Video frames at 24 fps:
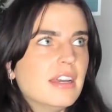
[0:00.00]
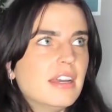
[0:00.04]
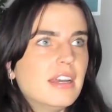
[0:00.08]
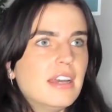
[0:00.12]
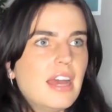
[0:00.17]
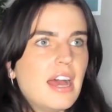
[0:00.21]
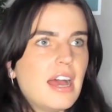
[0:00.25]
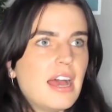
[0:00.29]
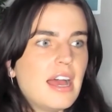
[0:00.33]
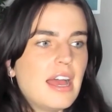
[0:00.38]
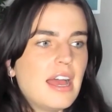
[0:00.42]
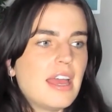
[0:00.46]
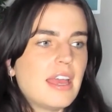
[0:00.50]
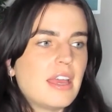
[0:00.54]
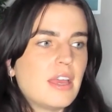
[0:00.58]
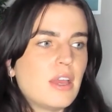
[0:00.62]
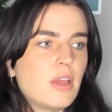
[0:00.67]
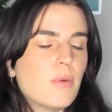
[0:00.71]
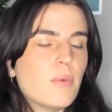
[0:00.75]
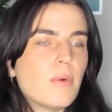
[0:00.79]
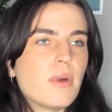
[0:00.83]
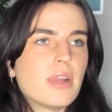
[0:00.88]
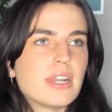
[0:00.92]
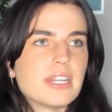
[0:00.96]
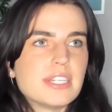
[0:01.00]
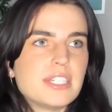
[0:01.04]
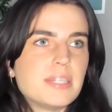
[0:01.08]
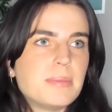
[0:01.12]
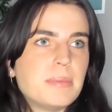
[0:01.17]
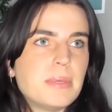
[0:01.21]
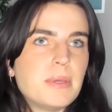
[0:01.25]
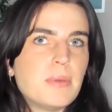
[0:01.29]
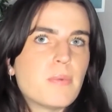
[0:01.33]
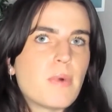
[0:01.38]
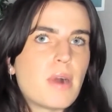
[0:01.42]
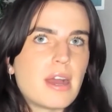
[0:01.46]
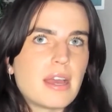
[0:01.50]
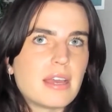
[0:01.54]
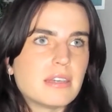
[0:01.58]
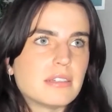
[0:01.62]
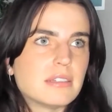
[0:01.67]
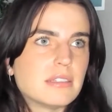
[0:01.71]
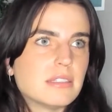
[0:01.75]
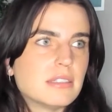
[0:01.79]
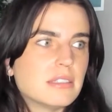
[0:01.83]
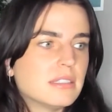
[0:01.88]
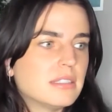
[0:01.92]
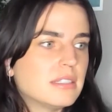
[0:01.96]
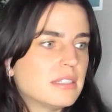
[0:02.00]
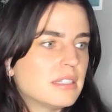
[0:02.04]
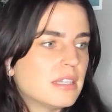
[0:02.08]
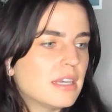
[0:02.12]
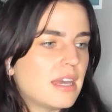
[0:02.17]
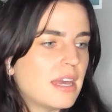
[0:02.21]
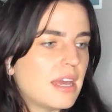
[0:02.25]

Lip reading: I wanted to be wild.